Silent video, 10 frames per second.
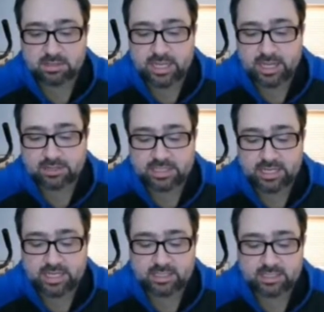Okay, I'll
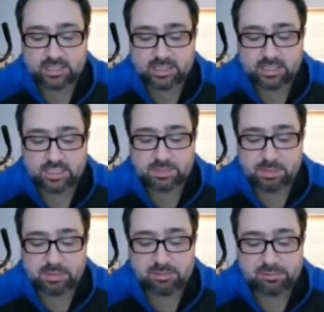take it. So
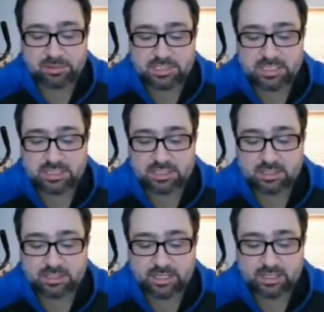maybe we will see the
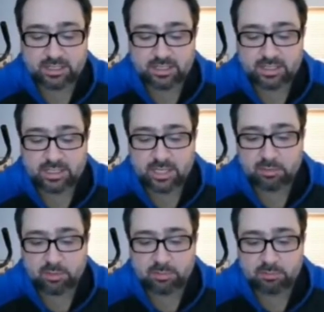turn here.
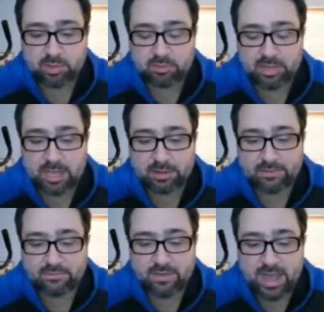And what do we got? We
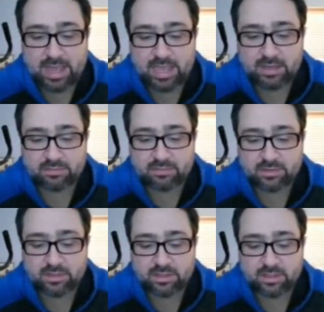got 5.
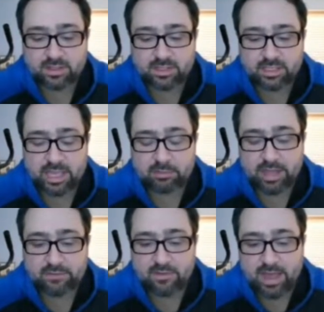Yeah, we
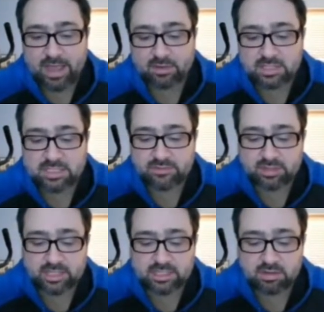got 5 out of
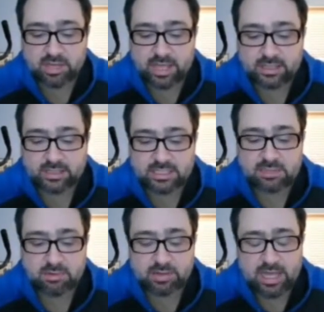7 links. Okay, let's
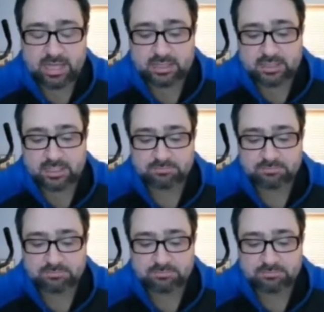see what we got.